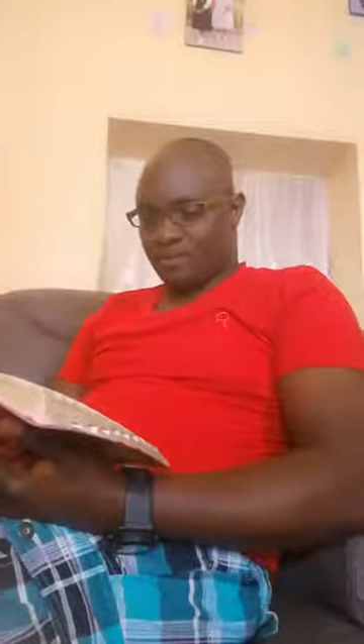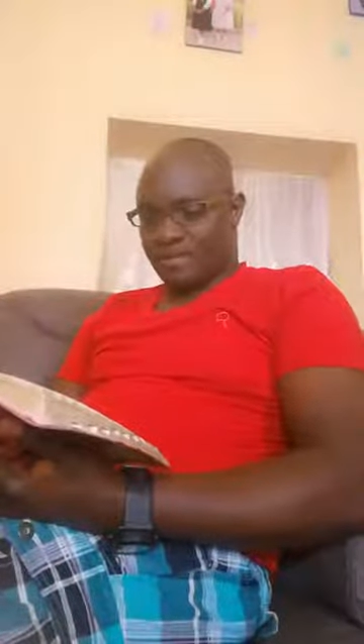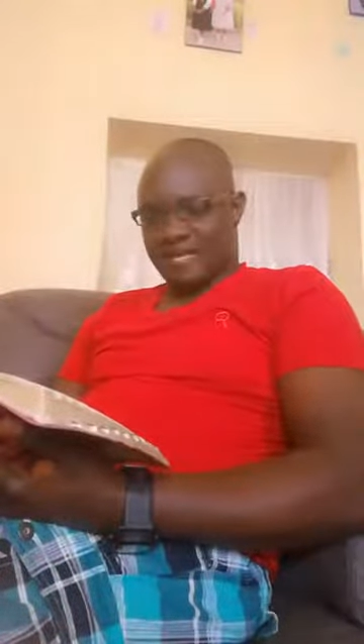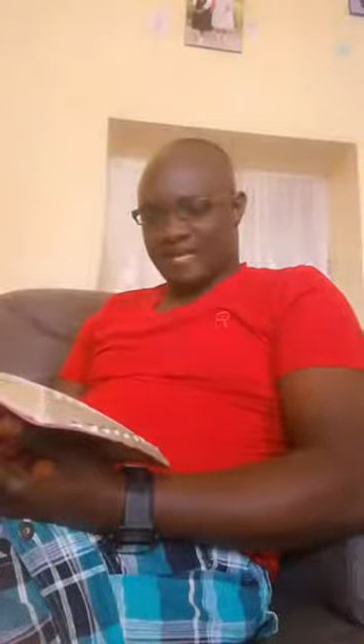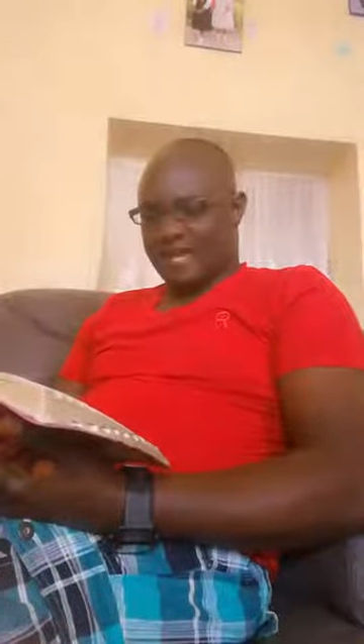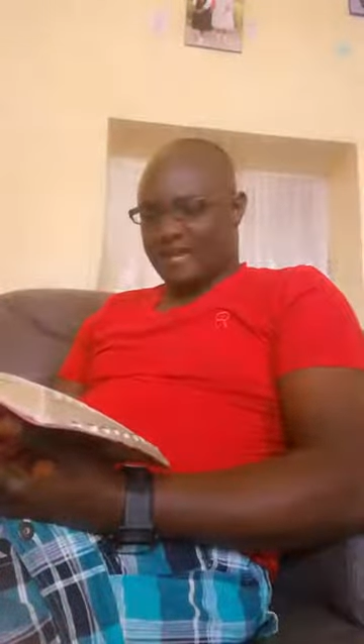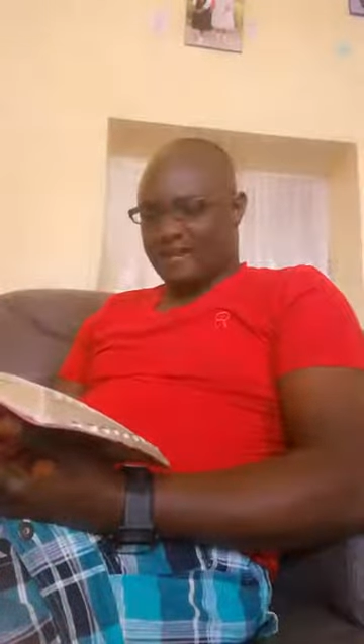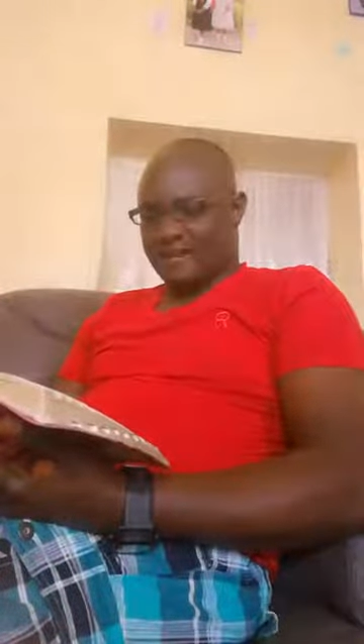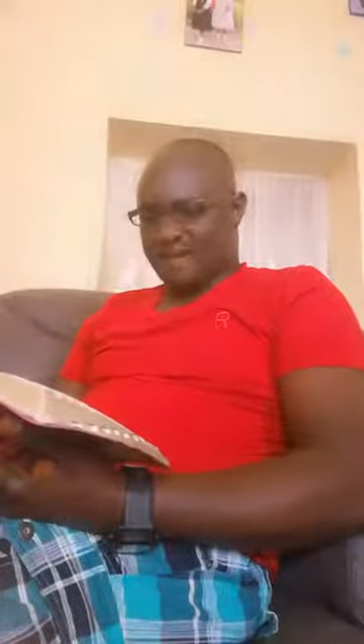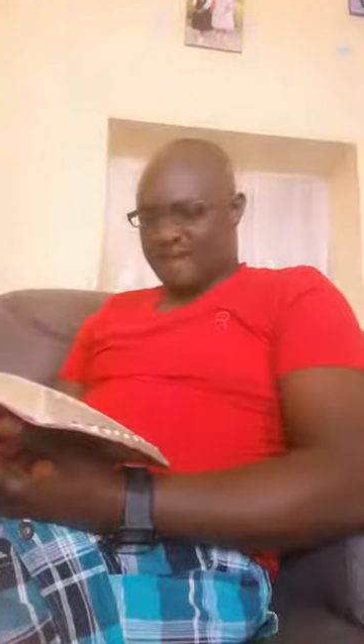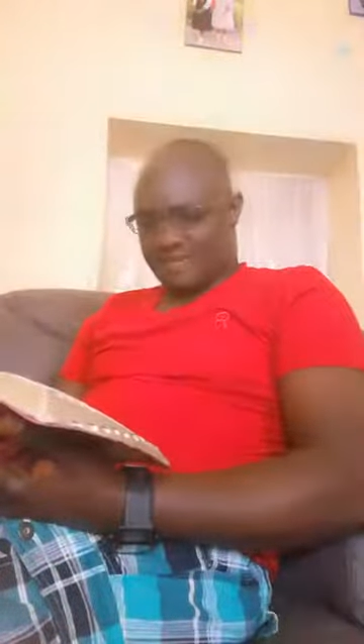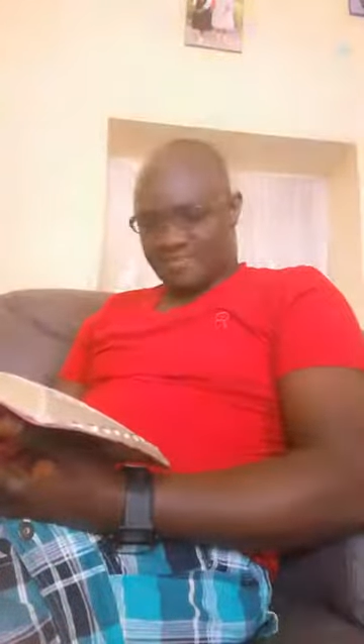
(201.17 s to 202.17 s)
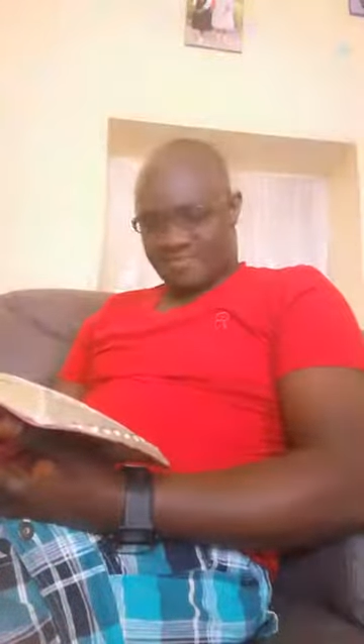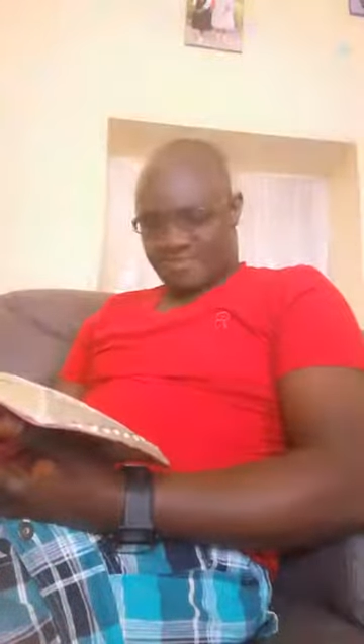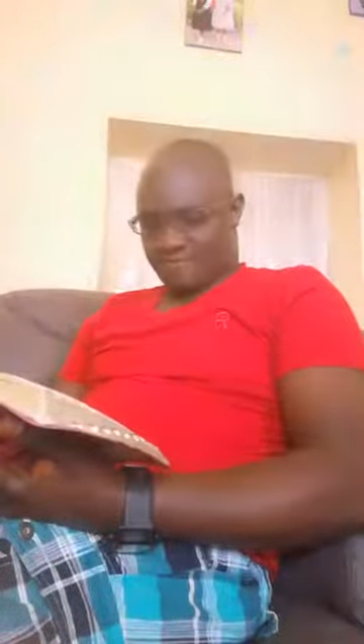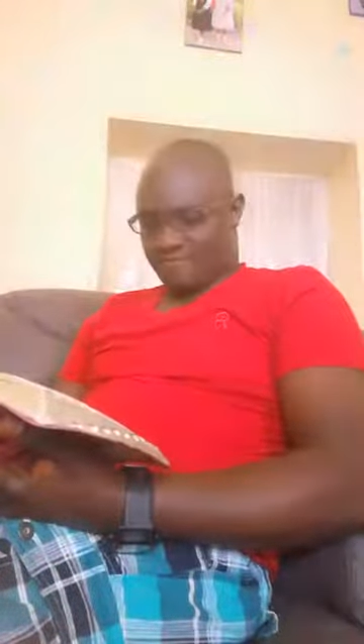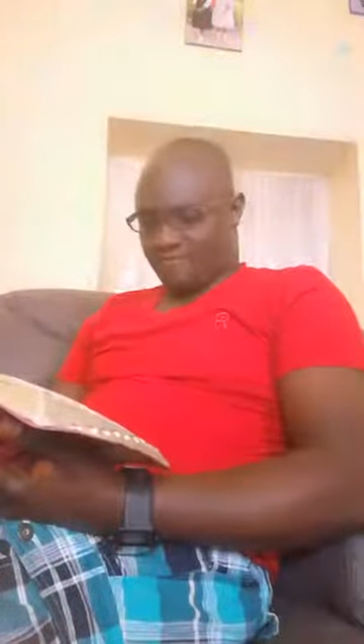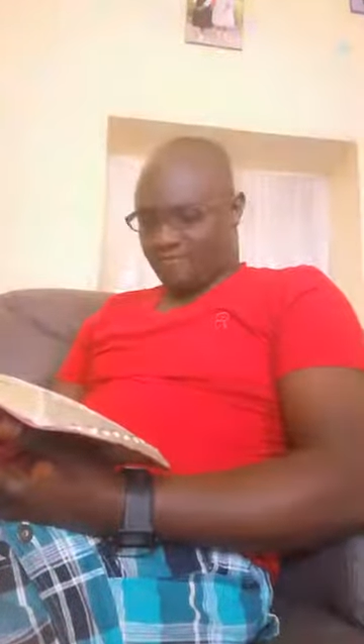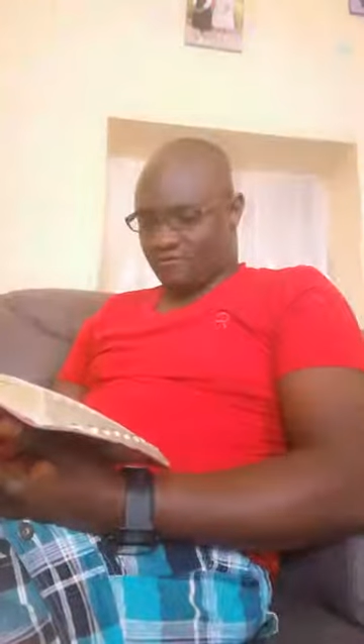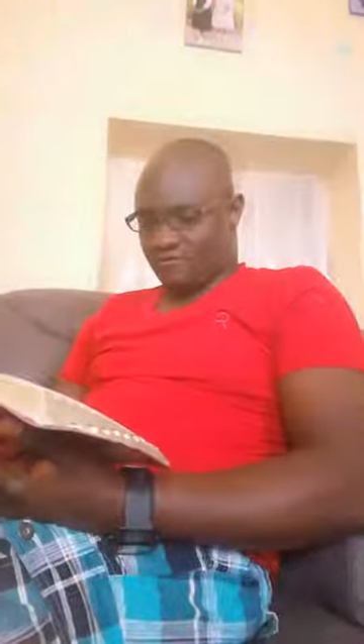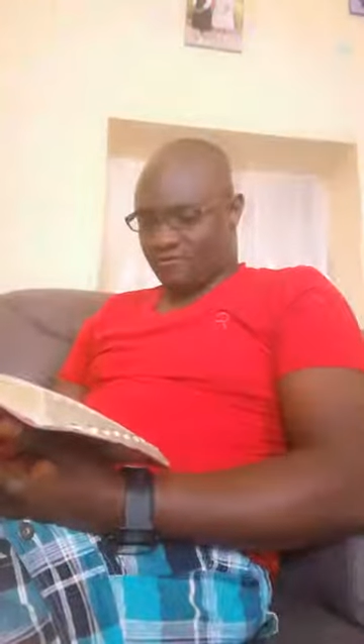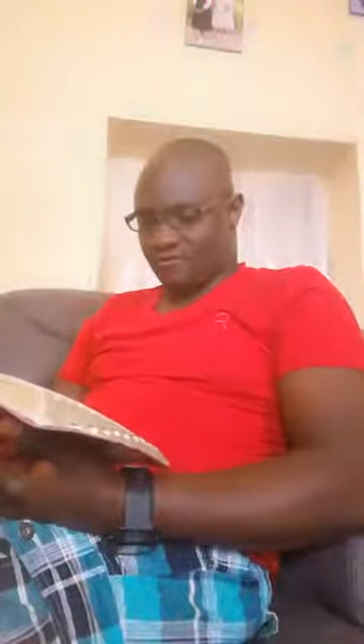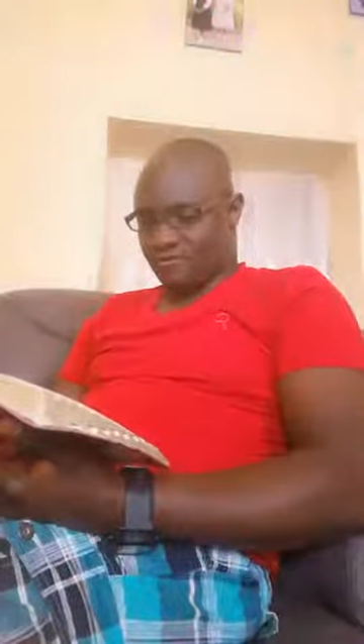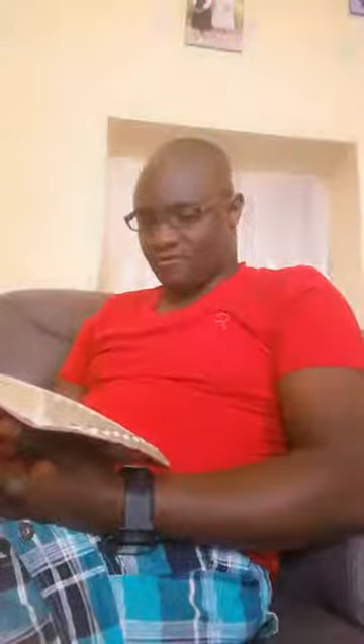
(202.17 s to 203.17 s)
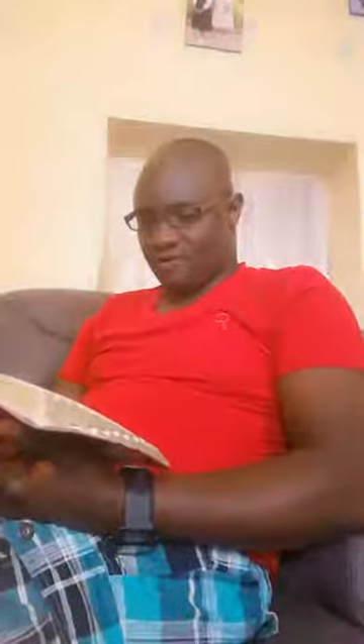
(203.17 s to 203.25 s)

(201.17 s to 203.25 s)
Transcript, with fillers: they care nothing for you.